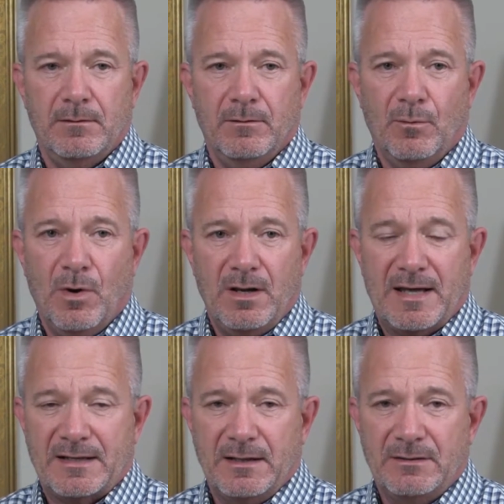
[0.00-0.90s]

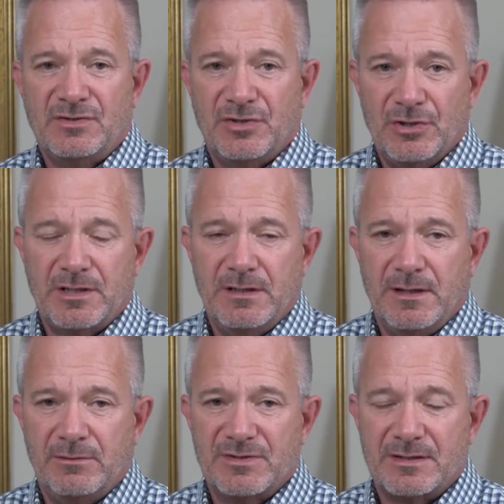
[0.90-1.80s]
like in Turkey,
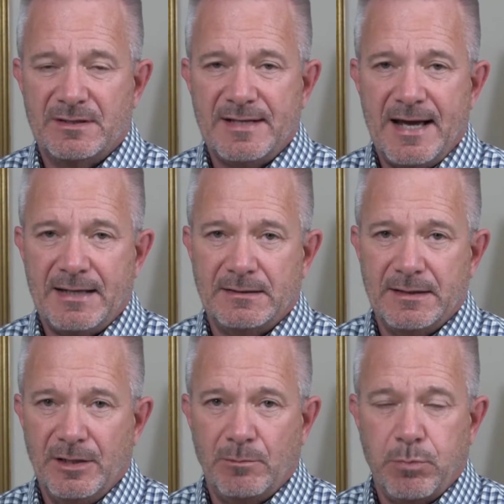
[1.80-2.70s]
there was an attack at
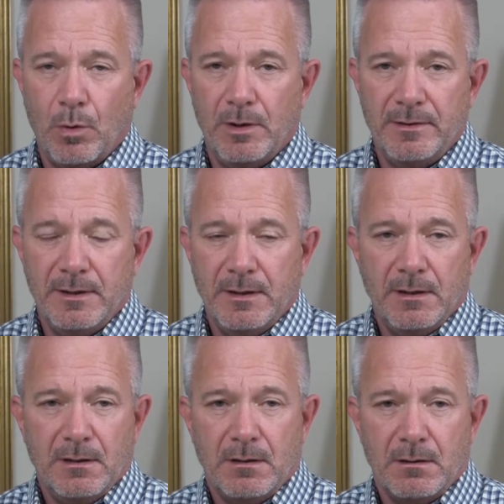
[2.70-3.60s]
the airport.
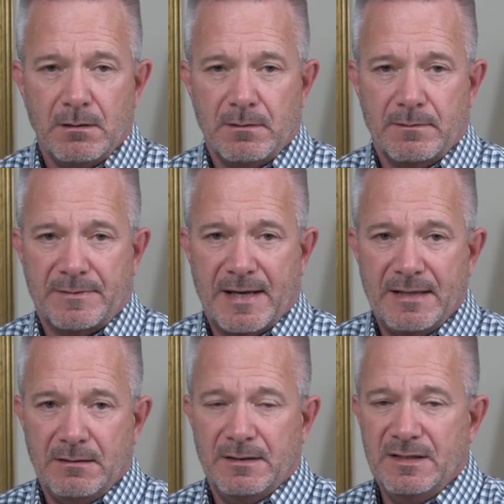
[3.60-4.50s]

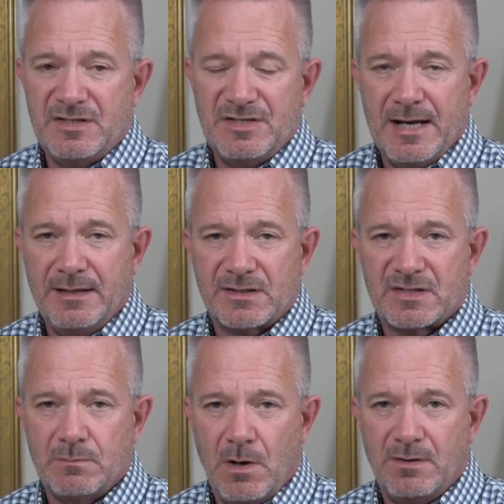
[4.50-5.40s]
They initiated a
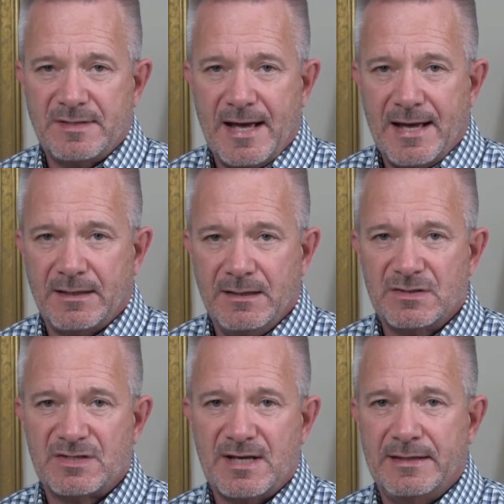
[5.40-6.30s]
small attack
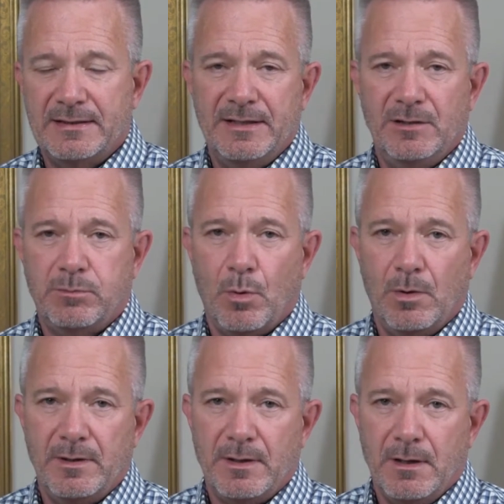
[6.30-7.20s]
inside the
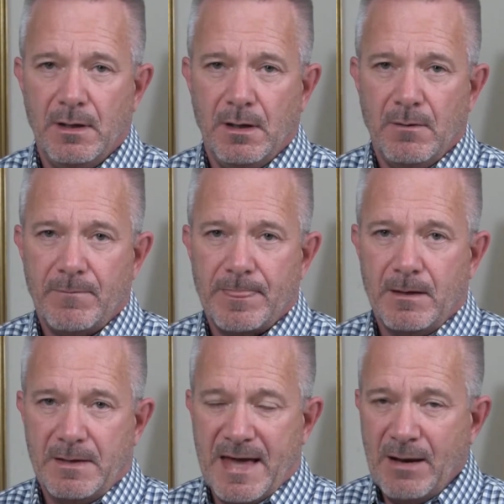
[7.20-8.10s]
airport,
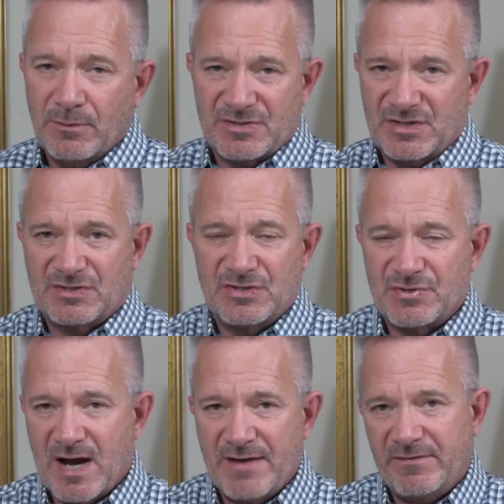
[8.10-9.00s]
and that was just to
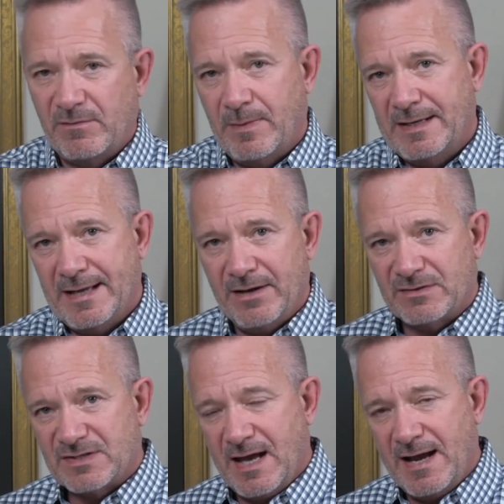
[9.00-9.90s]
drive everybody
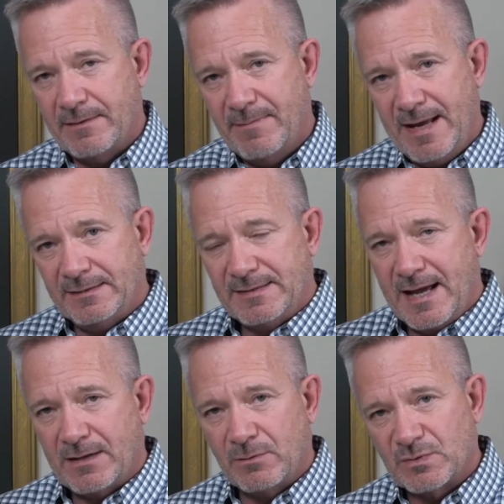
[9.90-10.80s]
outside. The main
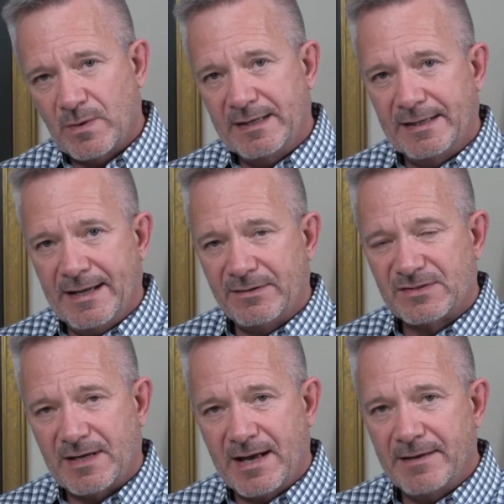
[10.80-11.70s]
attack was waiting
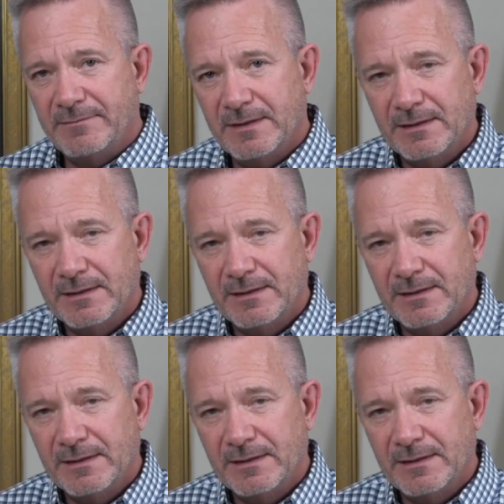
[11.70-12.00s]
outside.